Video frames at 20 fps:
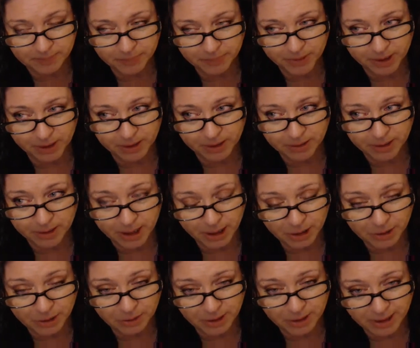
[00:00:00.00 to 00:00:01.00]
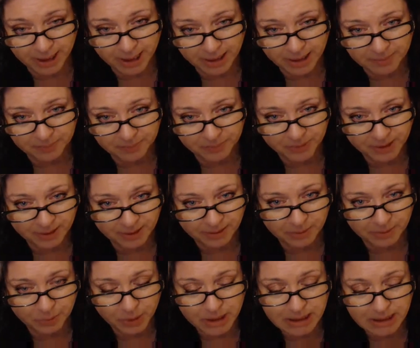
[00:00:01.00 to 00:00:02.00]
on not doing that because it
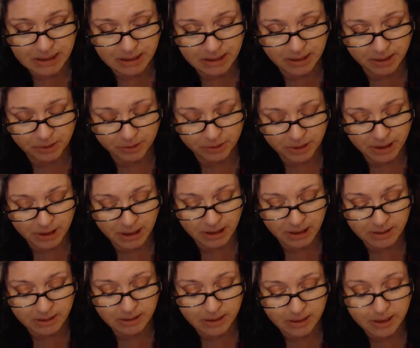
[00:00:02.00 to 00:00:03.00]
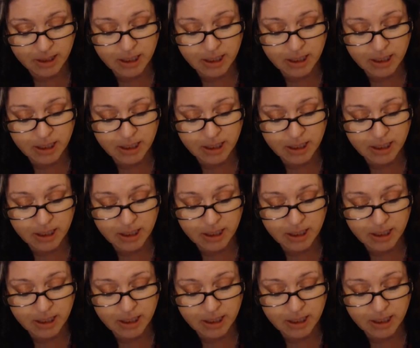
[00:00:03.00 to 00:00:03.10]
brings in other things.